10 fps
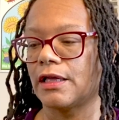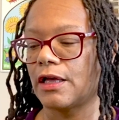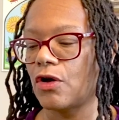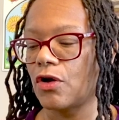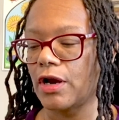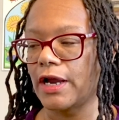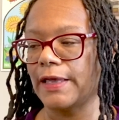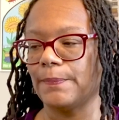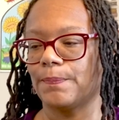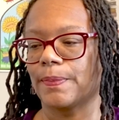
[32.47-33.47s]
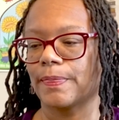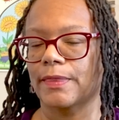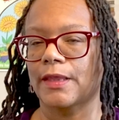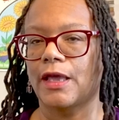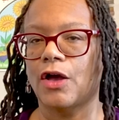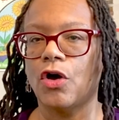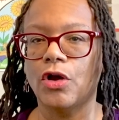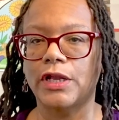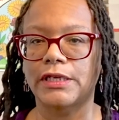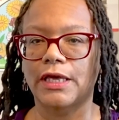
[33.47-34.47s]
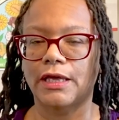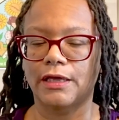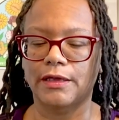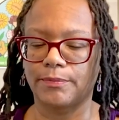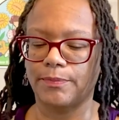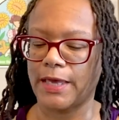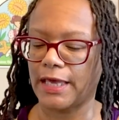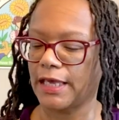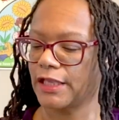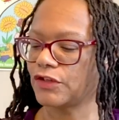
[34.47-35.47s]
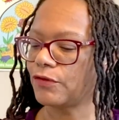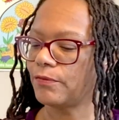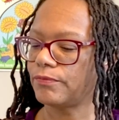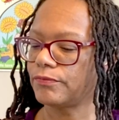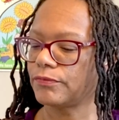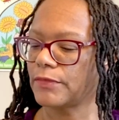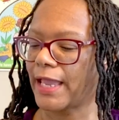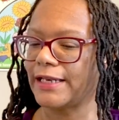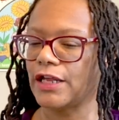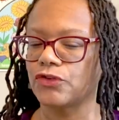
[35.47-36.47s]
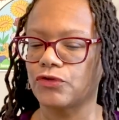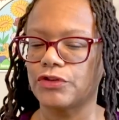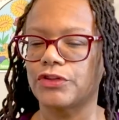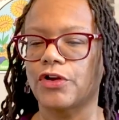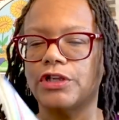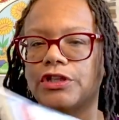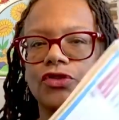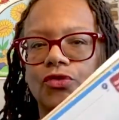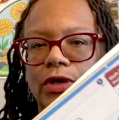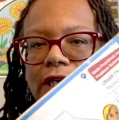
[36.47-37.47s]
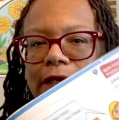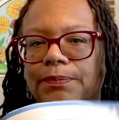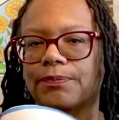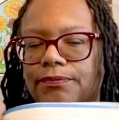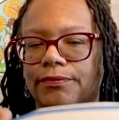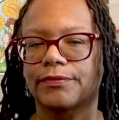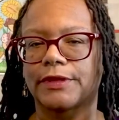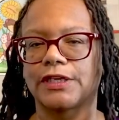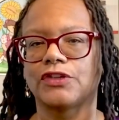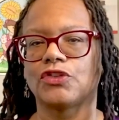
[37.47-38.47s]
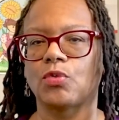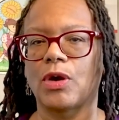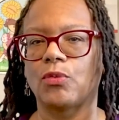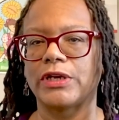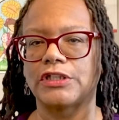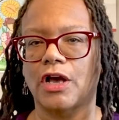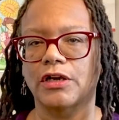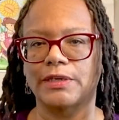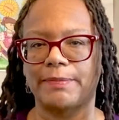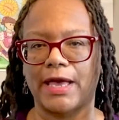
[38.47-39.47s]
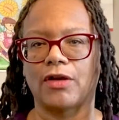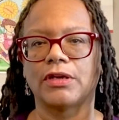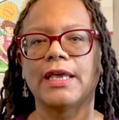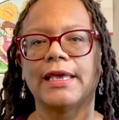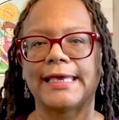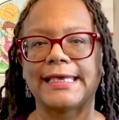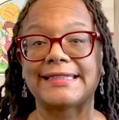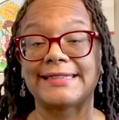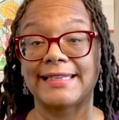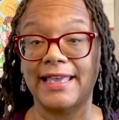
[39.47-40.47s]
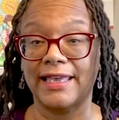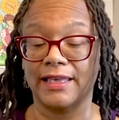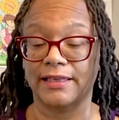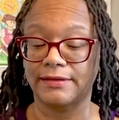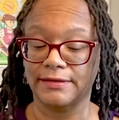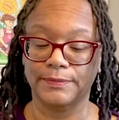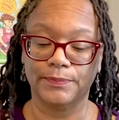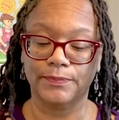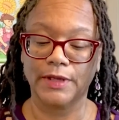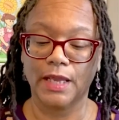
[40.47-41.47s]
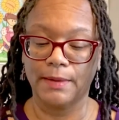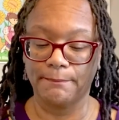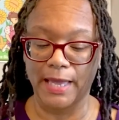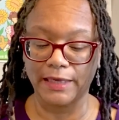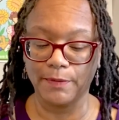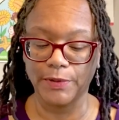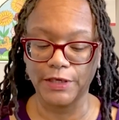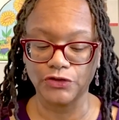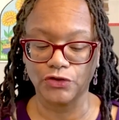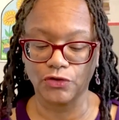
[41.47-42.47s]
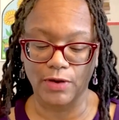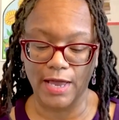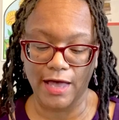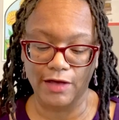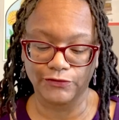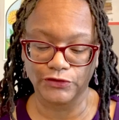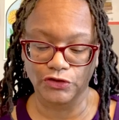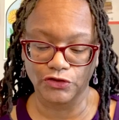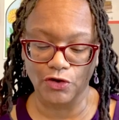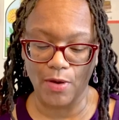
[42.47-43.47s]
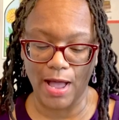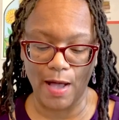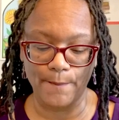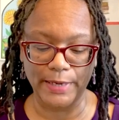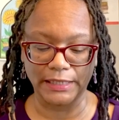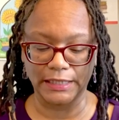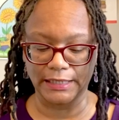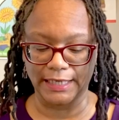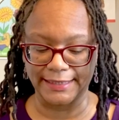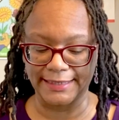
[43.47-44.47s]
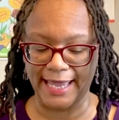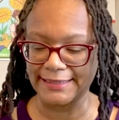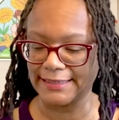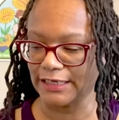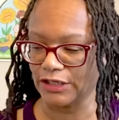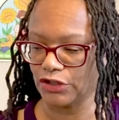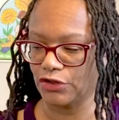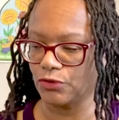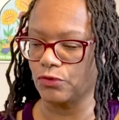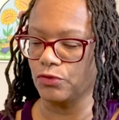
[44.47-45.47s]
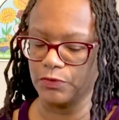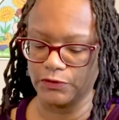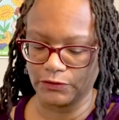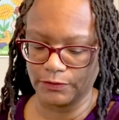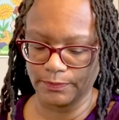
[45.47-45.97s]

All right, on page 833, this is what we talked about. It says, make a picture graph to show how many connecting cubes,